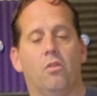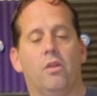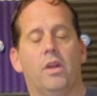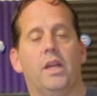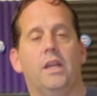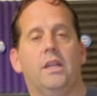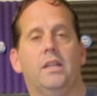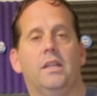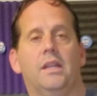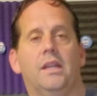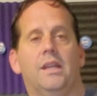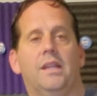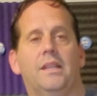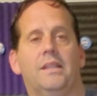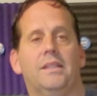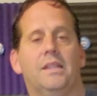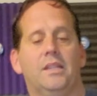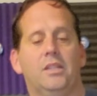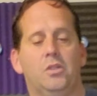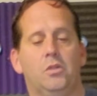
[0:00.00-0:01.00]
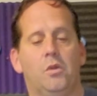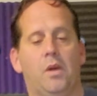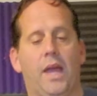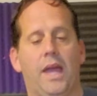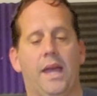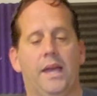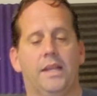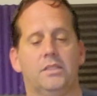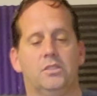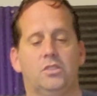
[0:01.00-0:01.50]
great, and they do
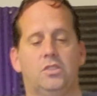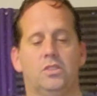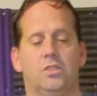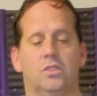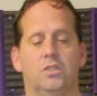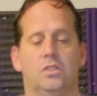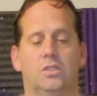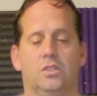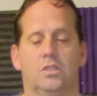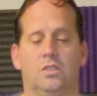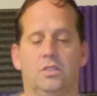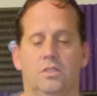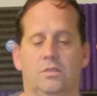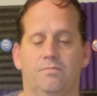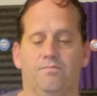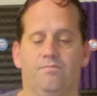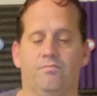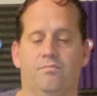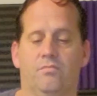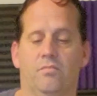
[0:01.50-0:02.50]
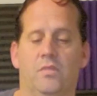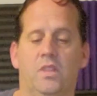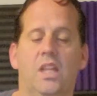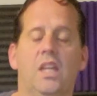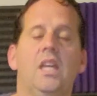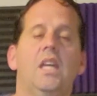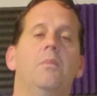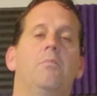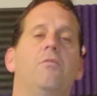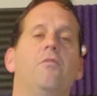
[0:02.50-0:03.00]
add to the
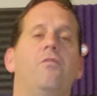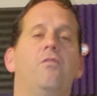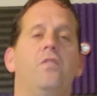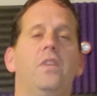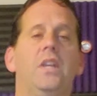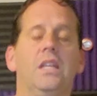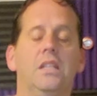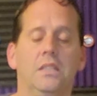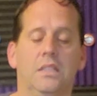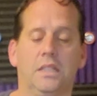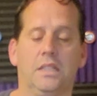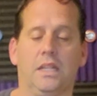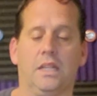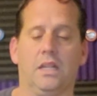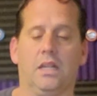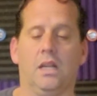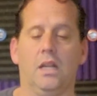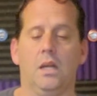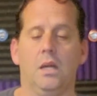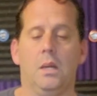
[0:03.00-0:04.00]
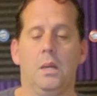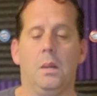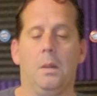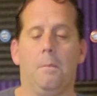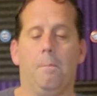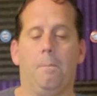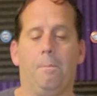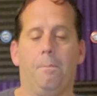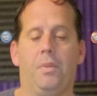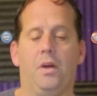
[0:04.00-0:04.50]
hip feeling,
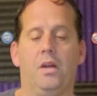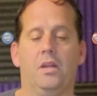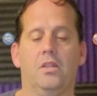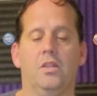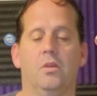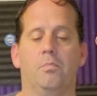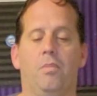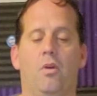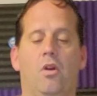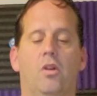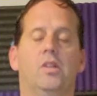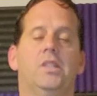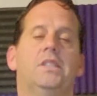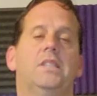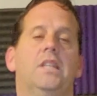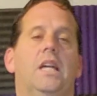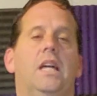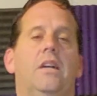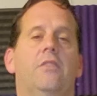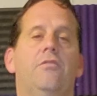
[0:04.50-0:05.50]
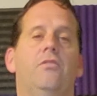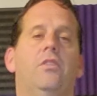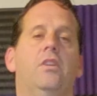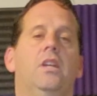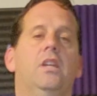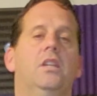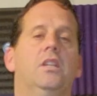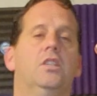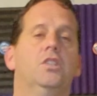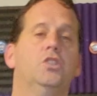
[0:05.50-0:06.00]
but your bar staff
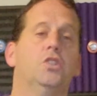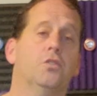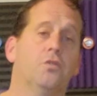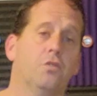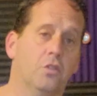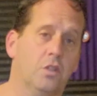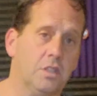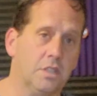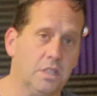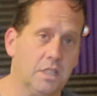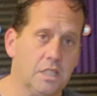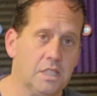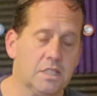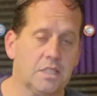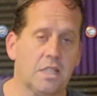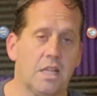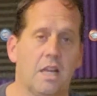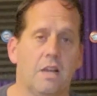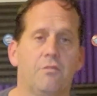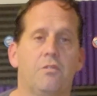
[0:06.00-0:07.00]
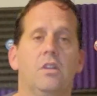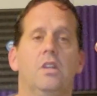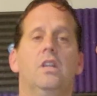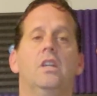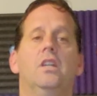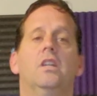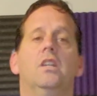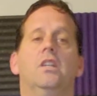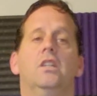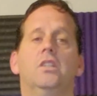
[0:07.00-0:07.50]
is your front desk staff,
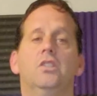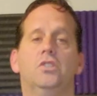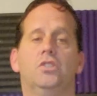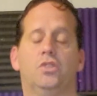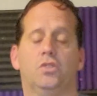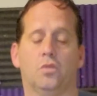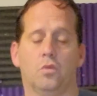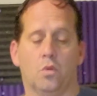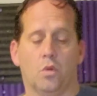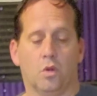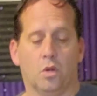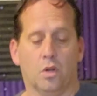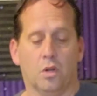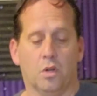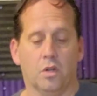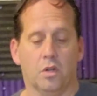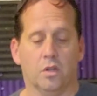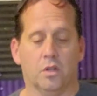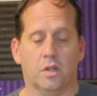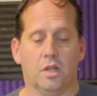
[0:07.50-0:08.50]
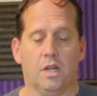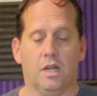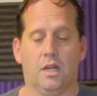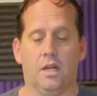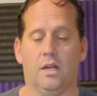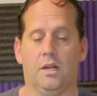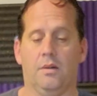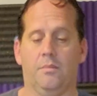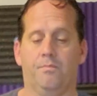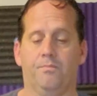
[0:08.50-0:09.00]
is
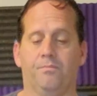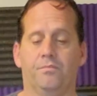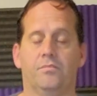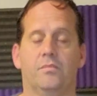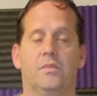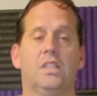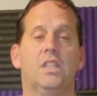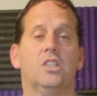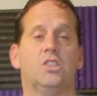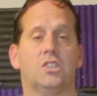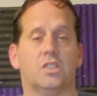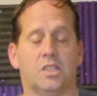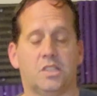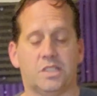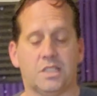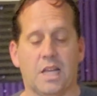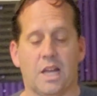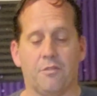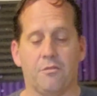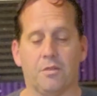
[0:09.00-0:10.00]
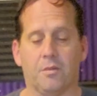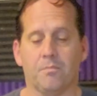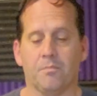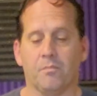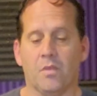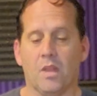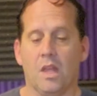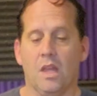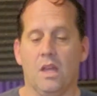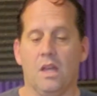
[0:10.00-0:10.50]
your kitchen staff.
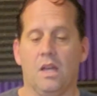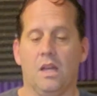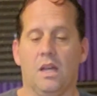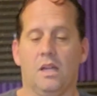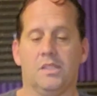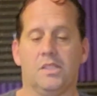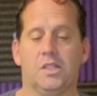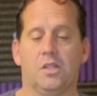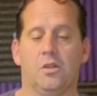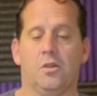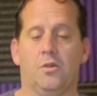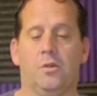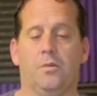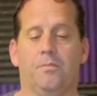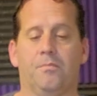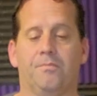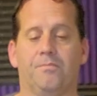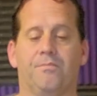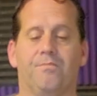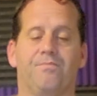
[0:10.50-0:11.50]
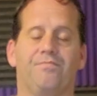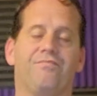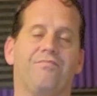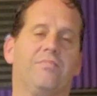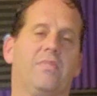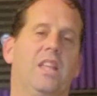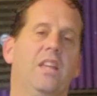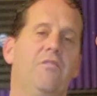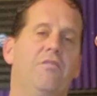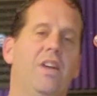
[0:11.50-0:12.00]
So,
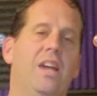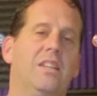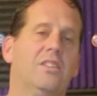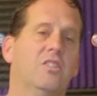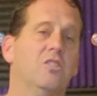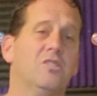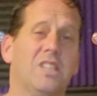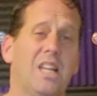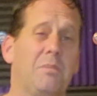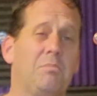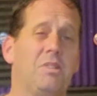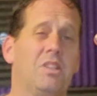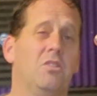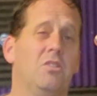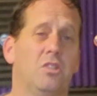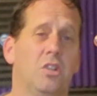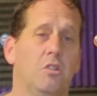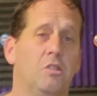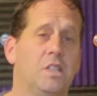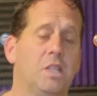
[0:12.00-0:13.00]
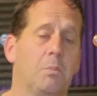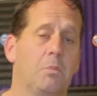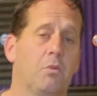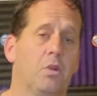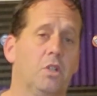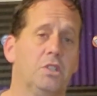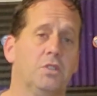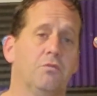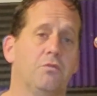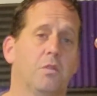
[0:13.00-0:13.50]
in fact, there's absolutely no
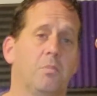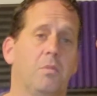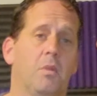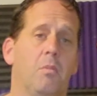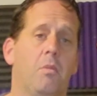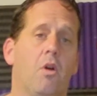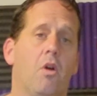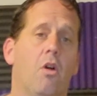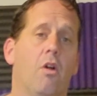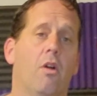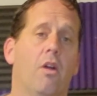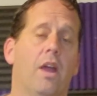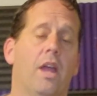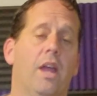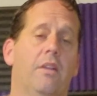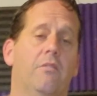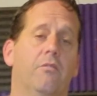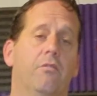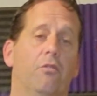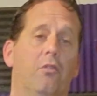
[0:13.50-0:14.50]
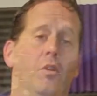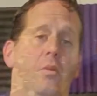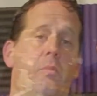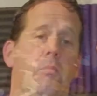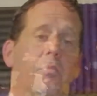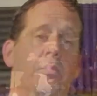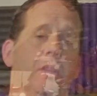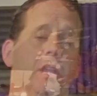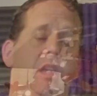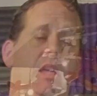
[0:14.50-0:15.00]
separation from the bar and from